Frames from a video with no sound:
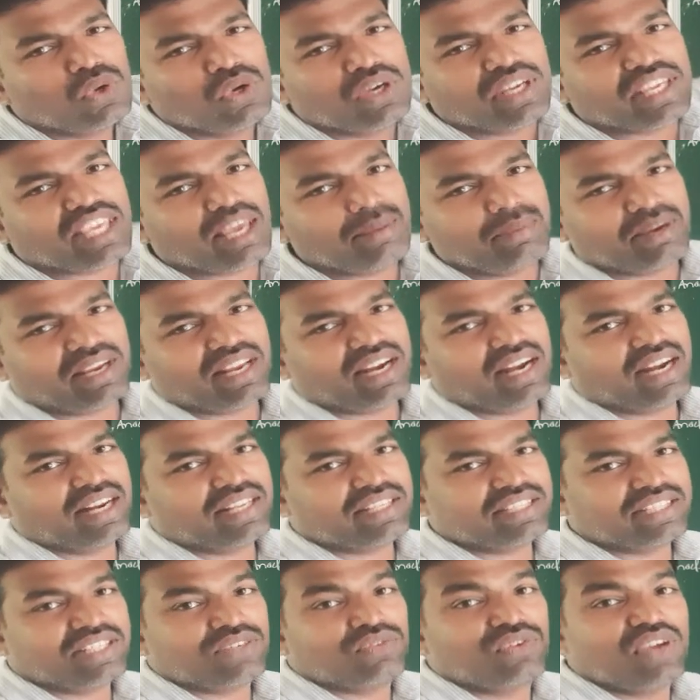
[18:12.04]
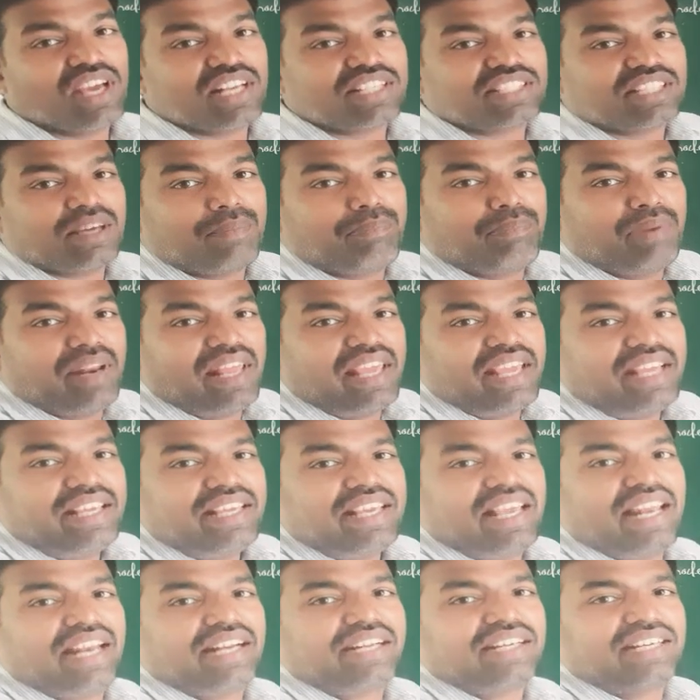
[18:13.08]
chemical energy. We are
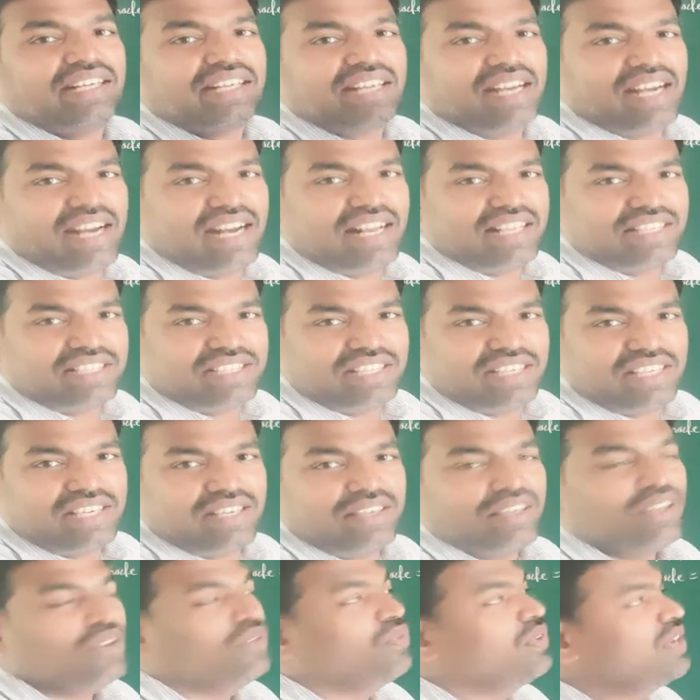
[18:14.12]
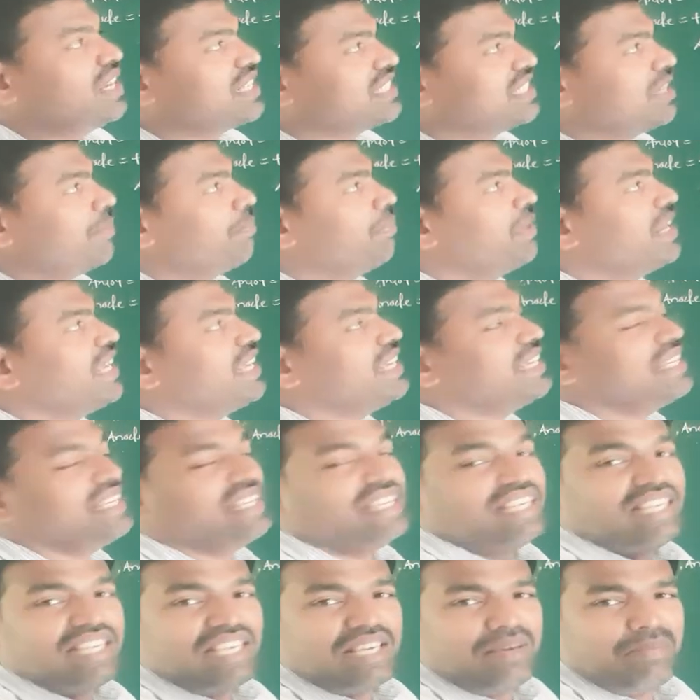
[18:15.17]
supplying electrical energy, we are supplying
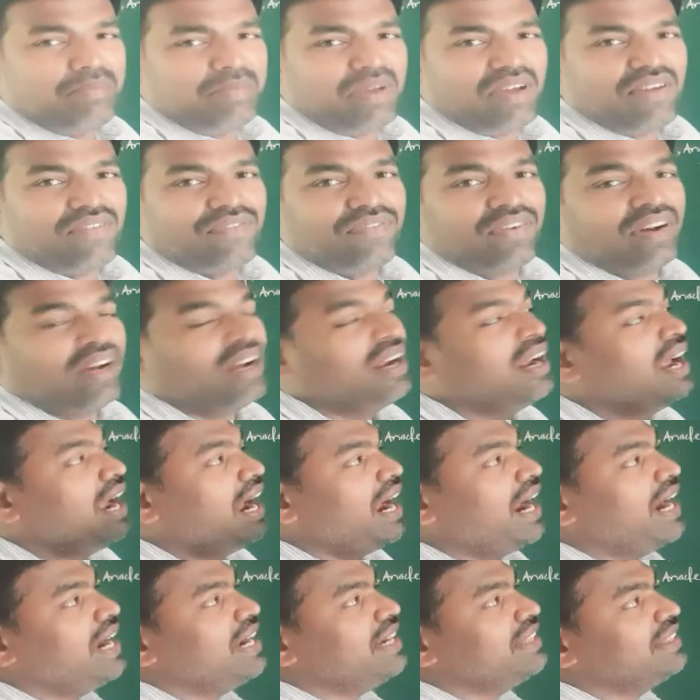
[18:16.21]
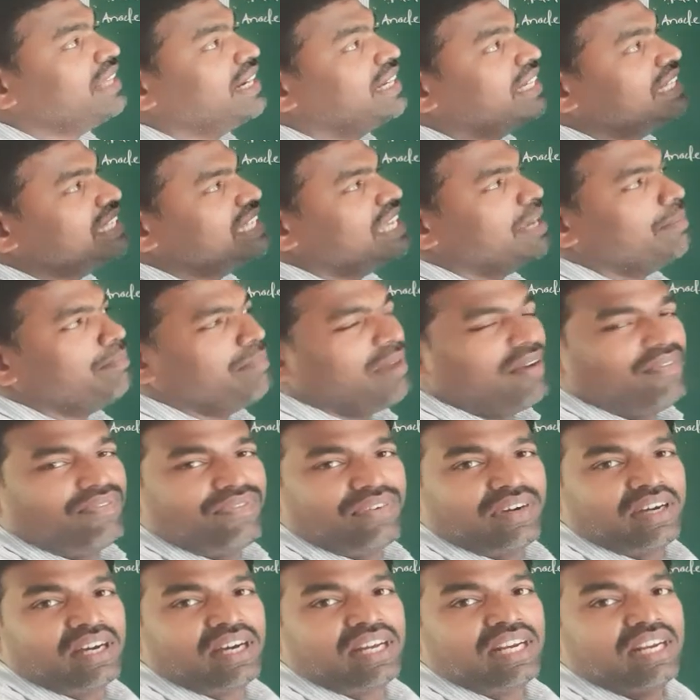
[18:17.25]
EMF and that EMF
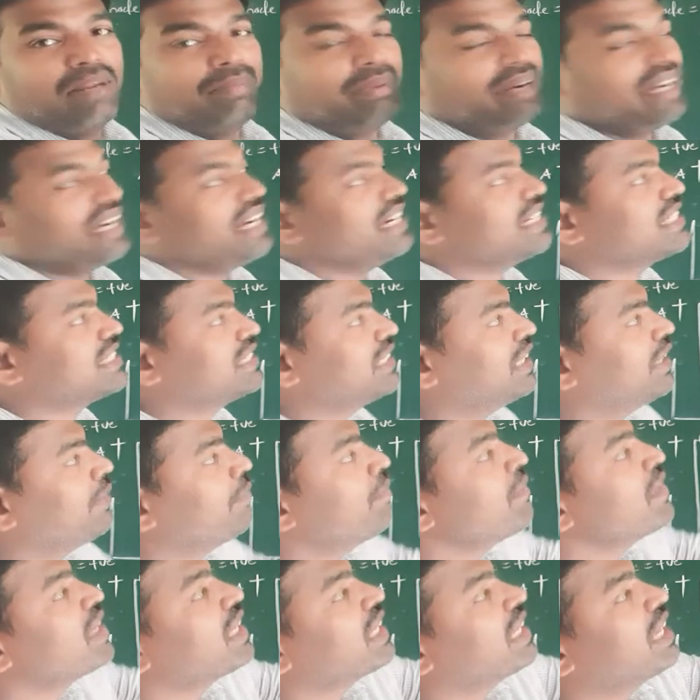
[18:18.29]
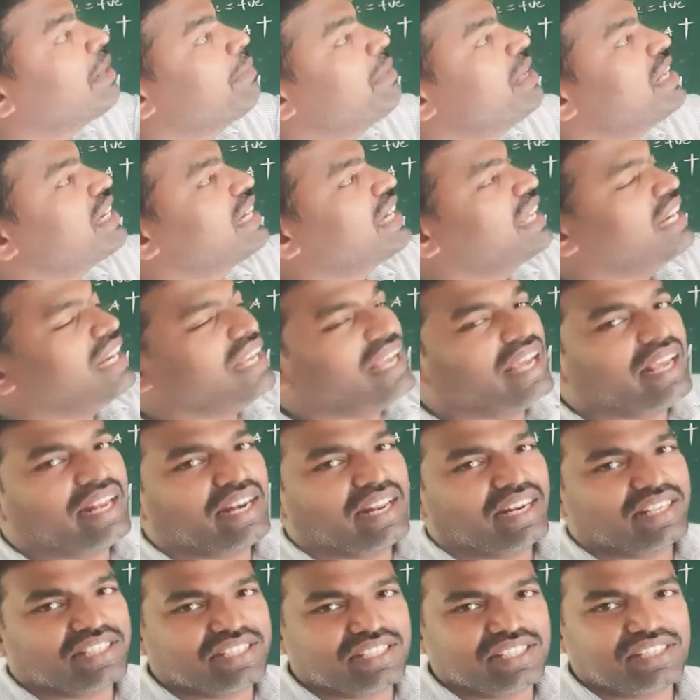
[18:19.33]
liberates chemical
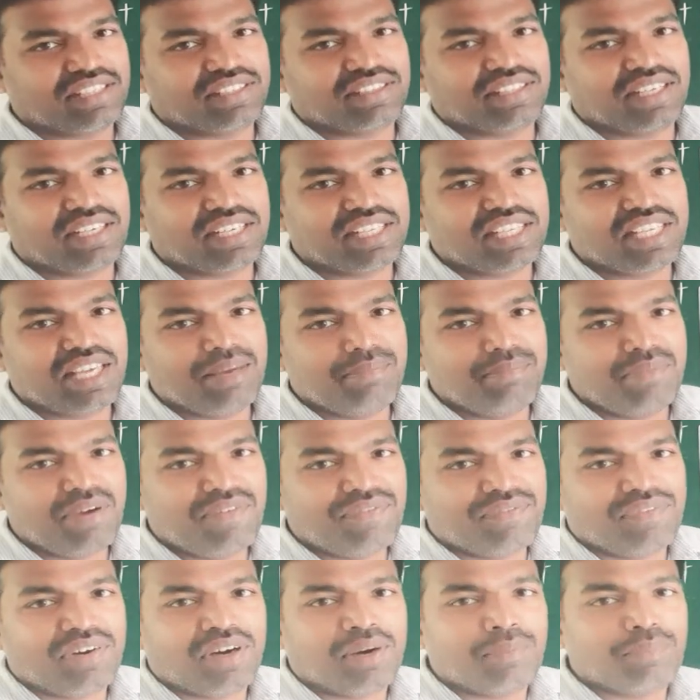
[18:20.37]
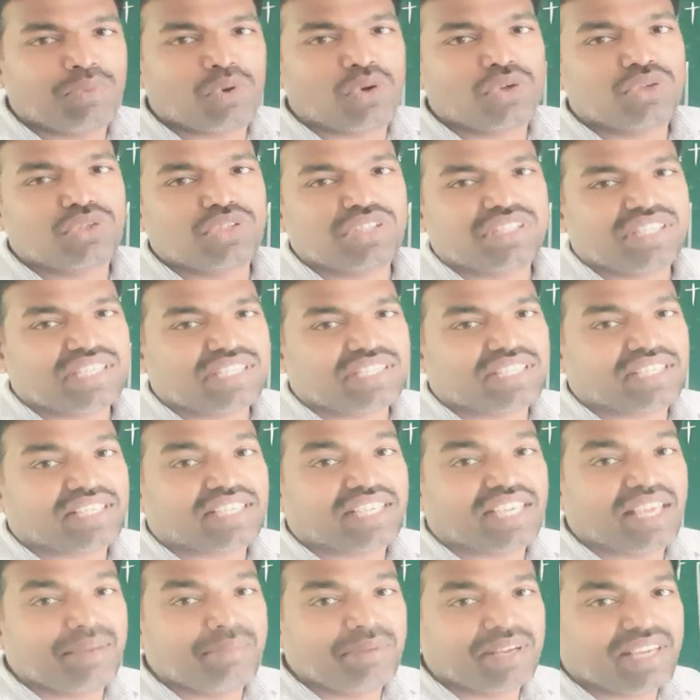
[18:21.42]
energy. That EMF produces a
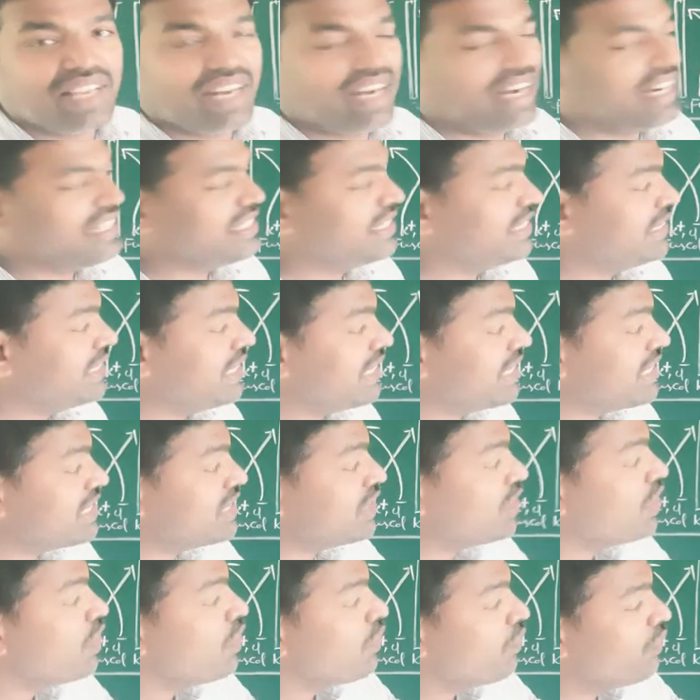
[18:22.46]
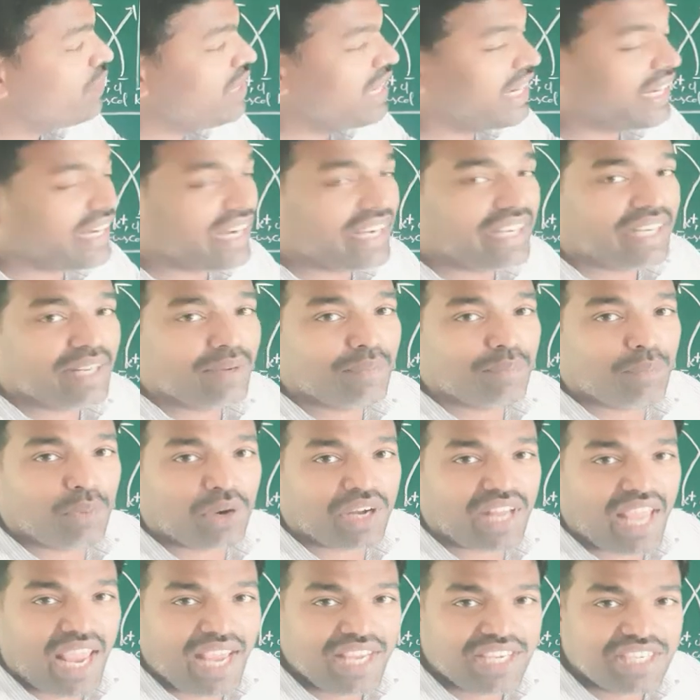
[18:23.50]
chemical energy, that is we are getting
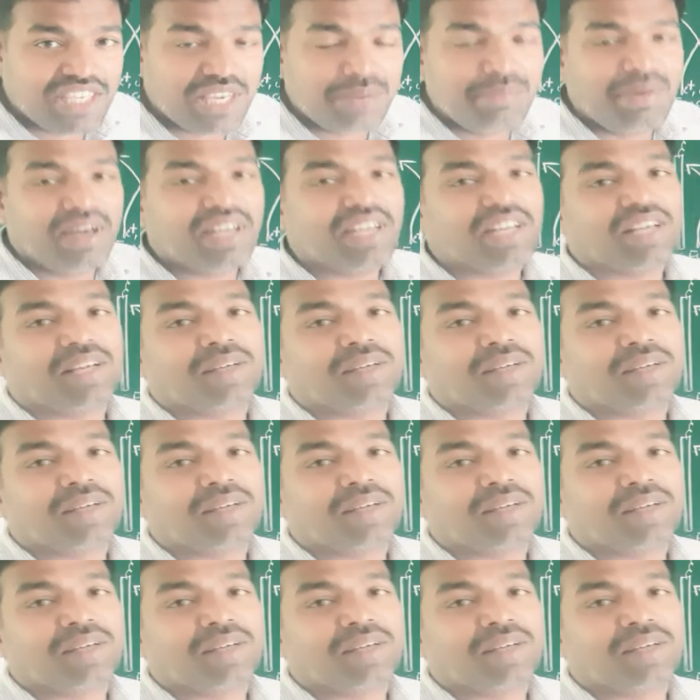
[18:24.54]
potassium at